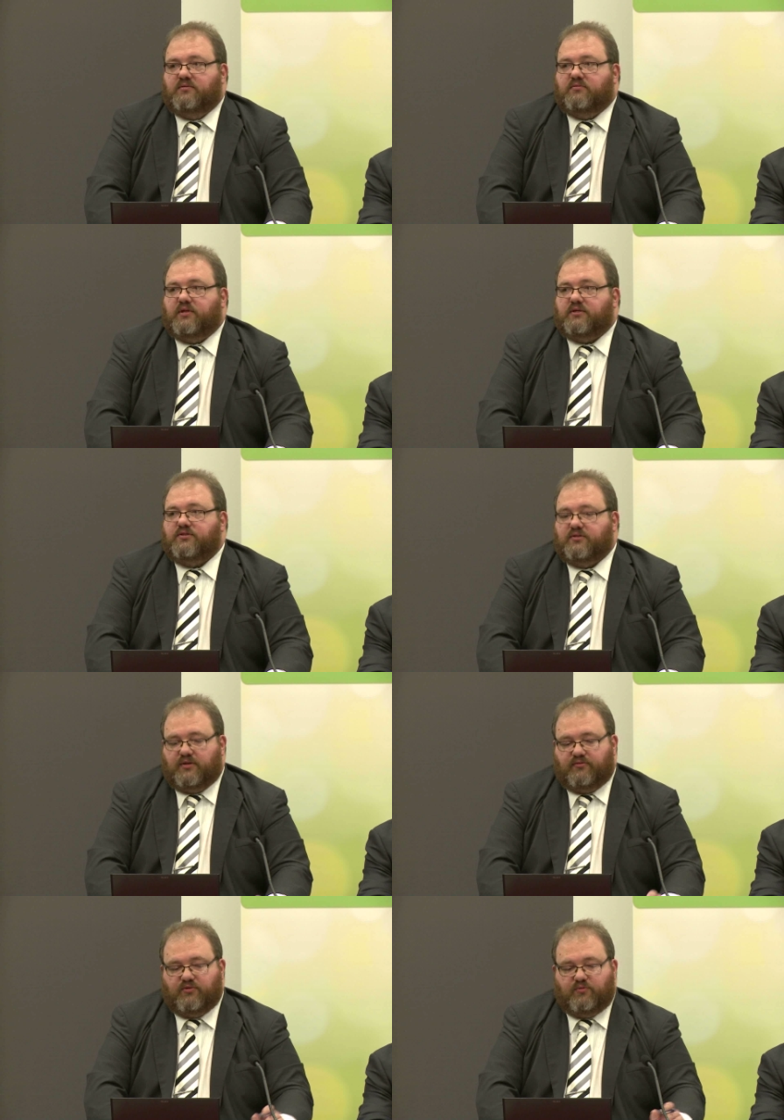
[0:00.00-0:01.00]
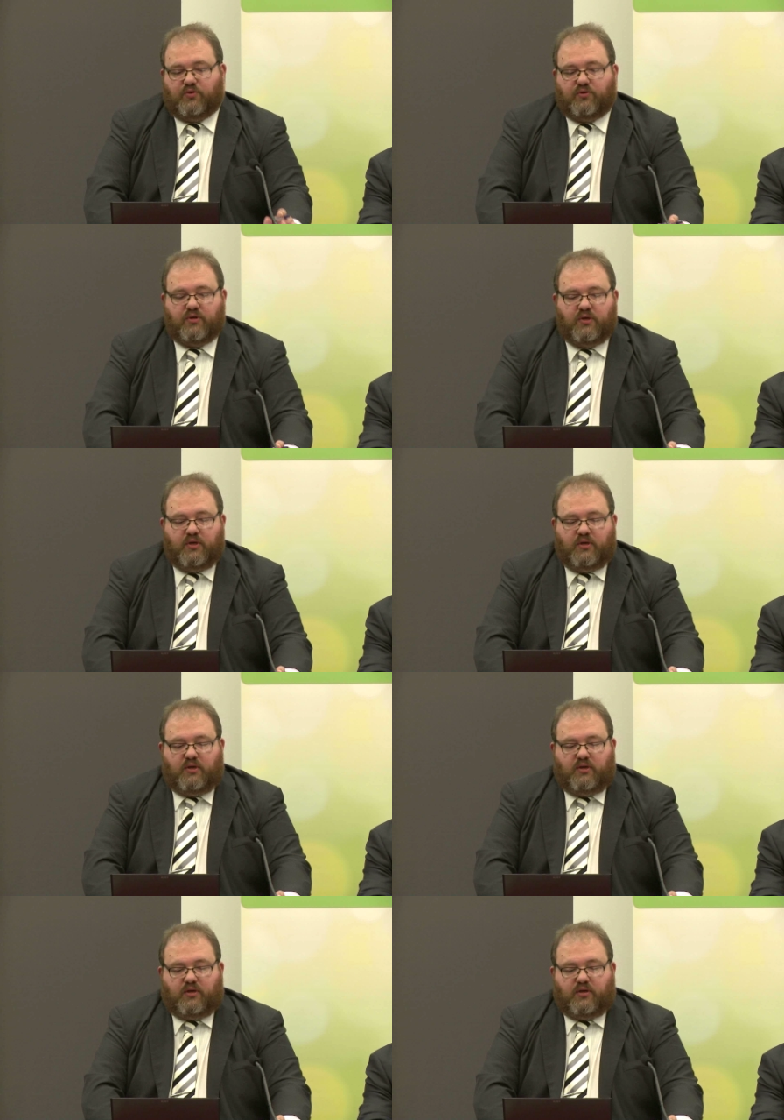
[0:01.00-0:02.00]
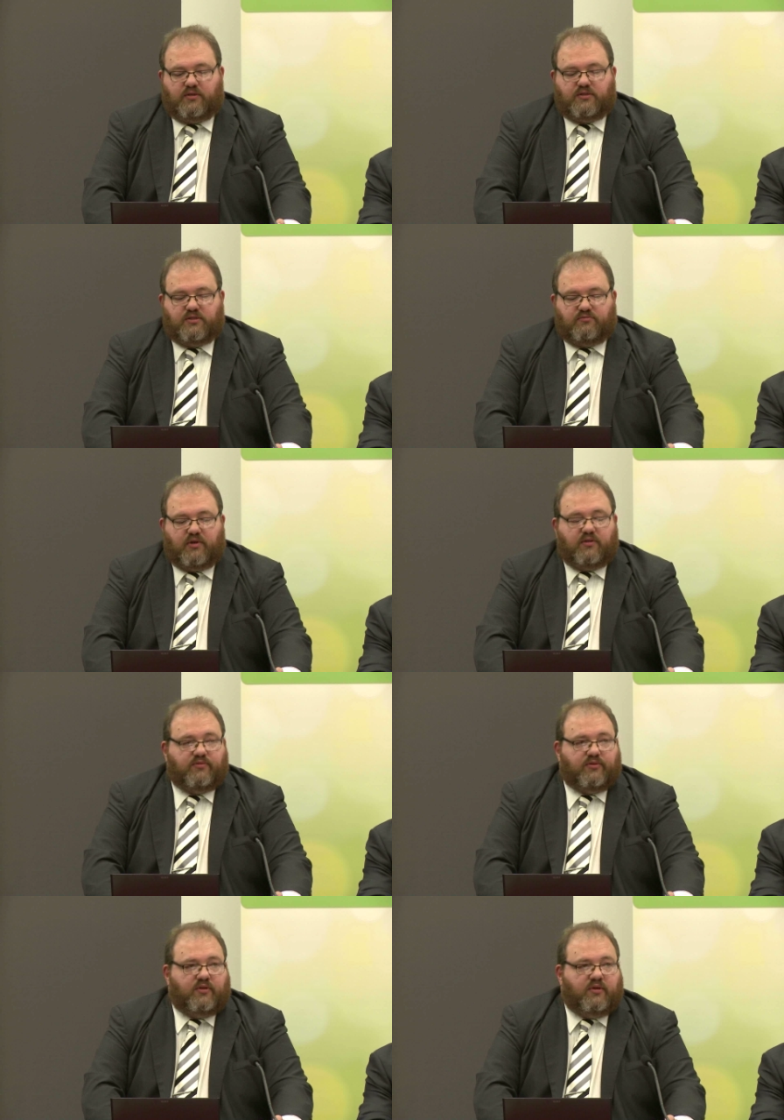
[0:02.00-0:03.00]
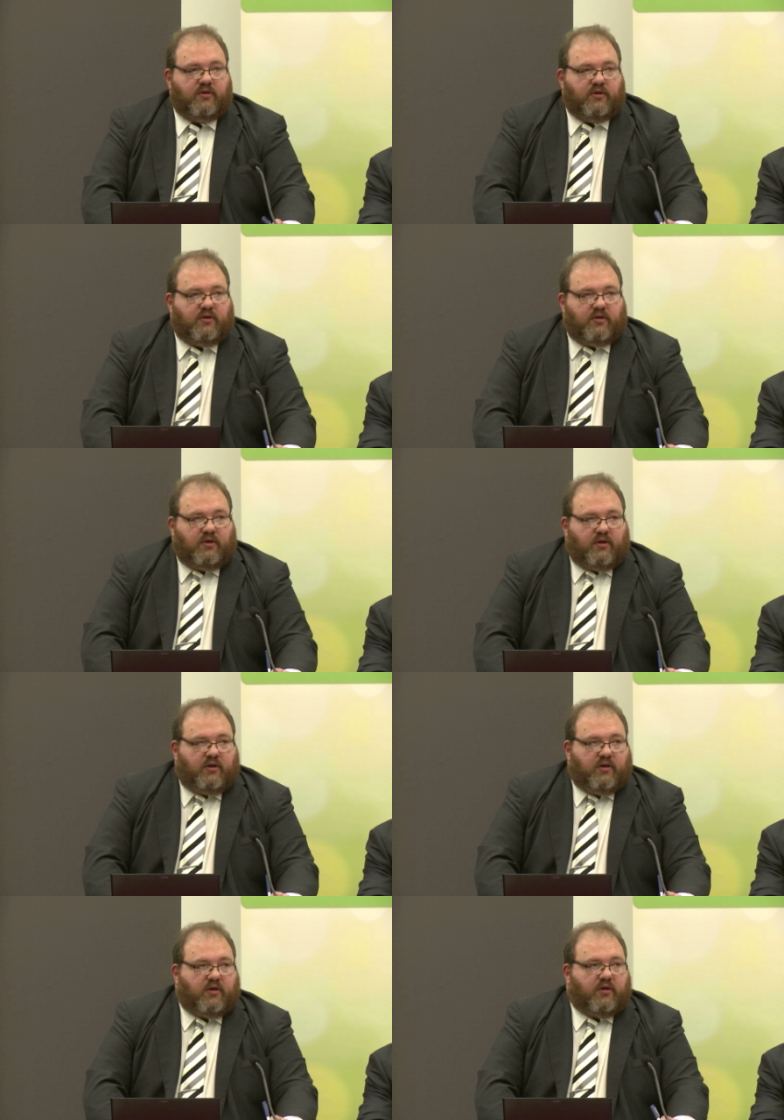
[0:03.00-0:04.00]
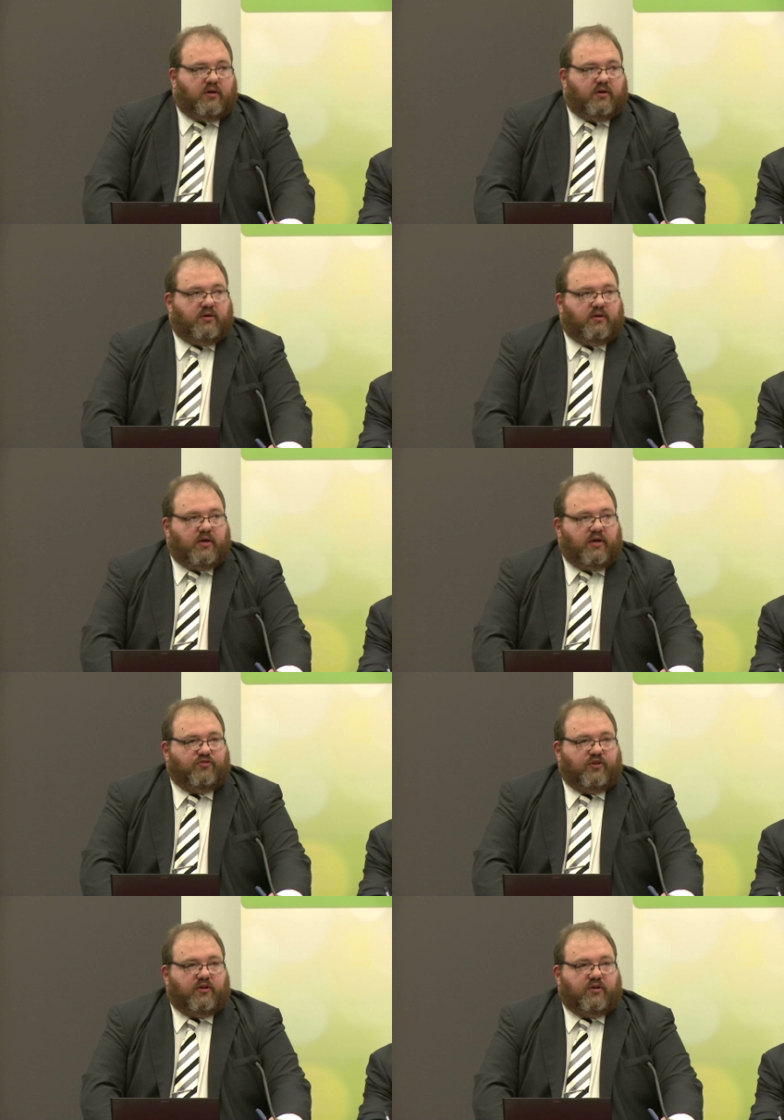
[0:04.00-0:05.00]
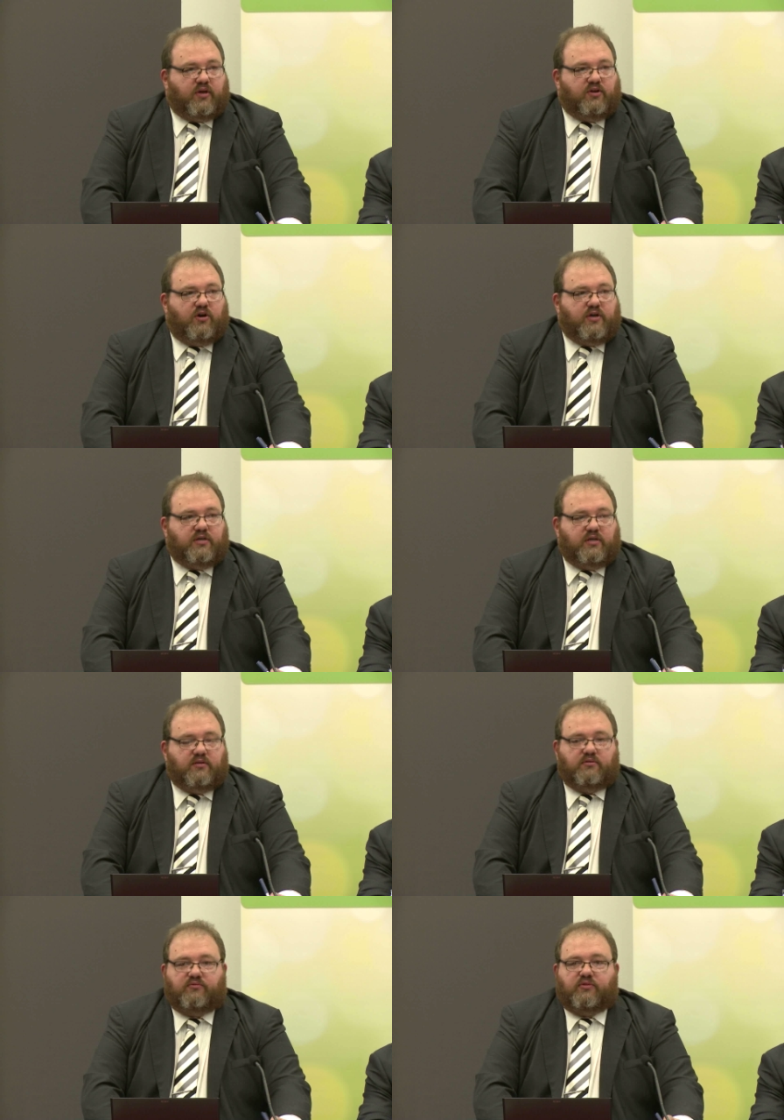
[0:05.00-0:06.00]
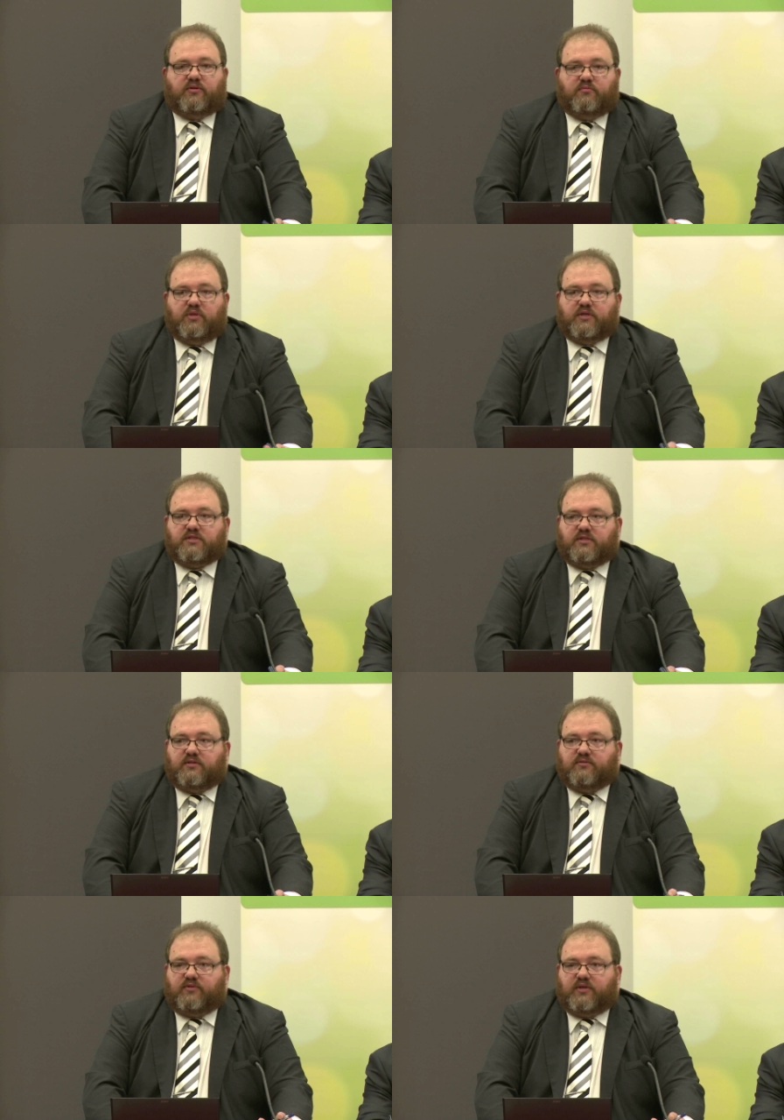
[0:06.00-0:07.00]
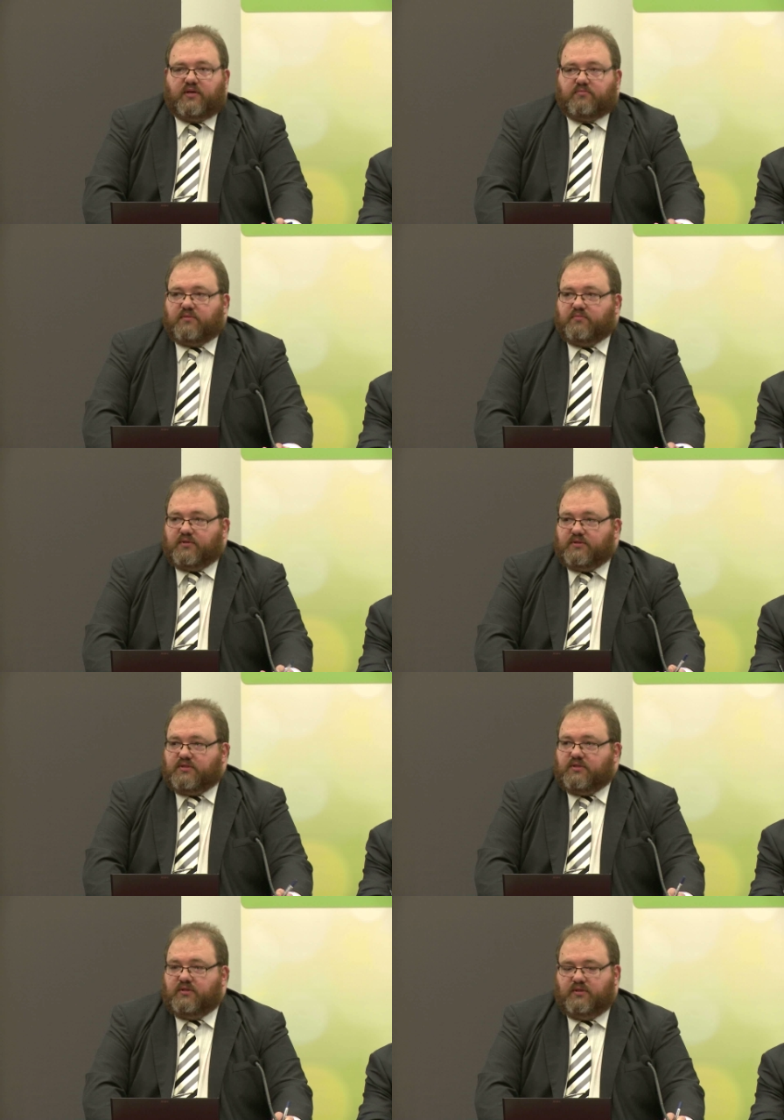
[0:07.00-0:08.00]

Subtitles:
with that turnover or more, this is relevant. As an idea of the complexity of the APPs,